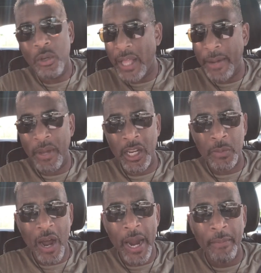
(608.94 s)
you like being
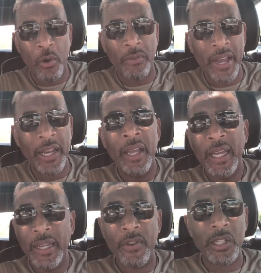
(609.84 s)
inspired and motivated,
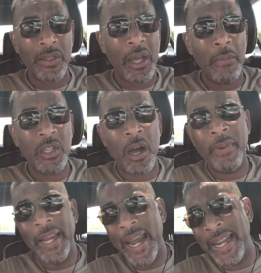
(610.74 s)
give this a thumbs
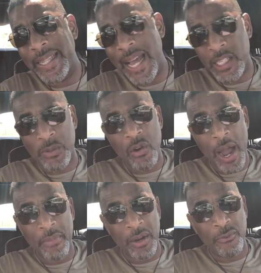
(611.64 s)
up and hit that
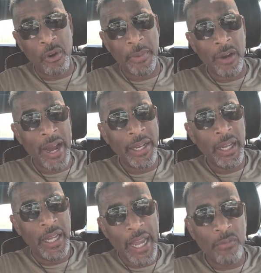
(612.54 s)
subscribe button for me, all right?
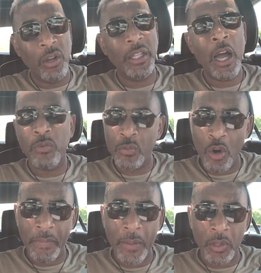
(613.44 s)
It really helps
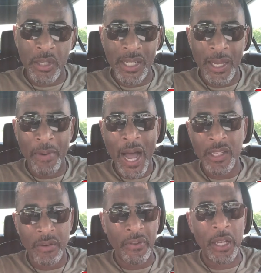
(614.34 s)
more people to see
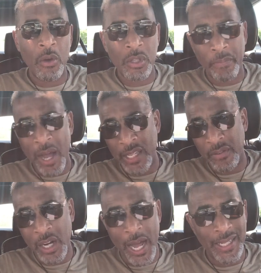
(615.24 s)
positive videos and
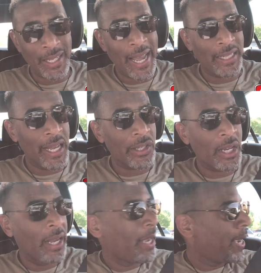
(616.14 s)
positive content like this.
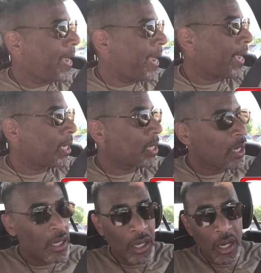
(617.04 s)
And
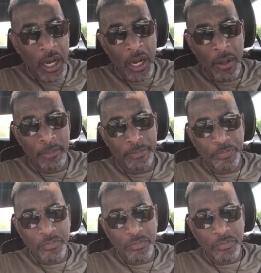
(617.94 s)
um,